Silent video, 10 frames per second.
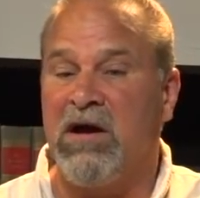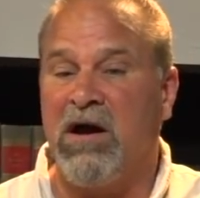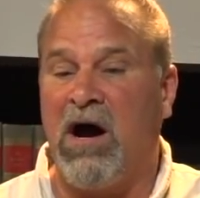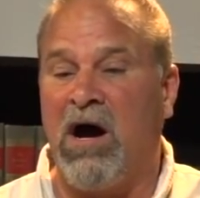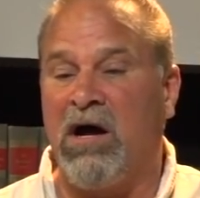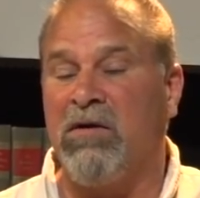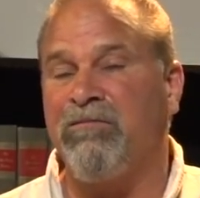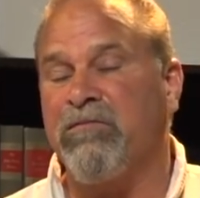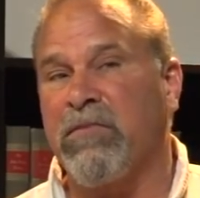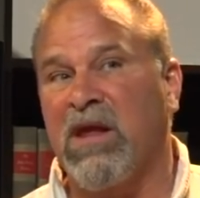
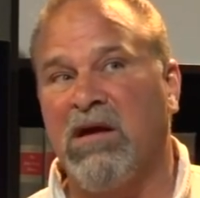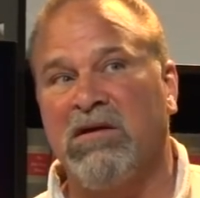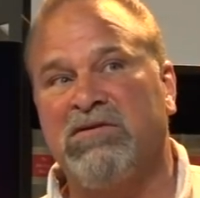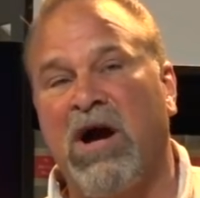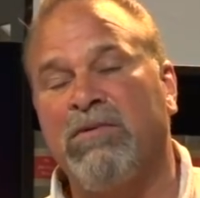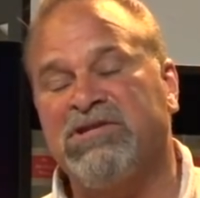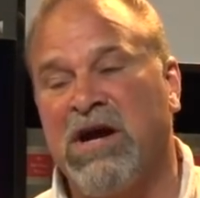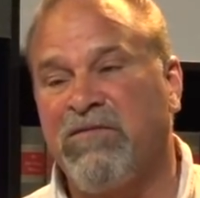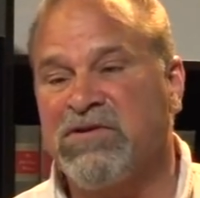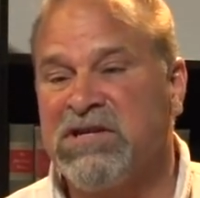Thomas
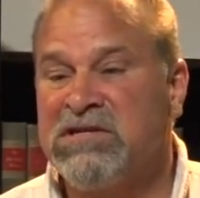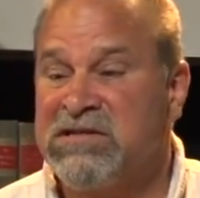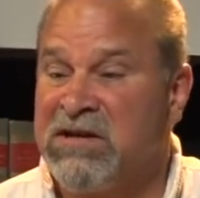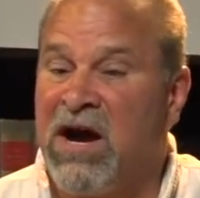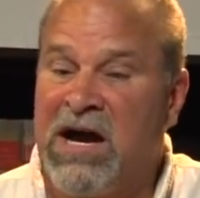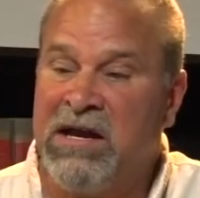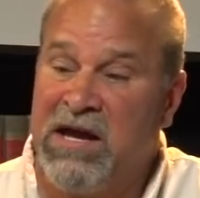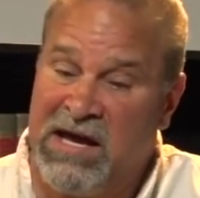Jefferson's, denied.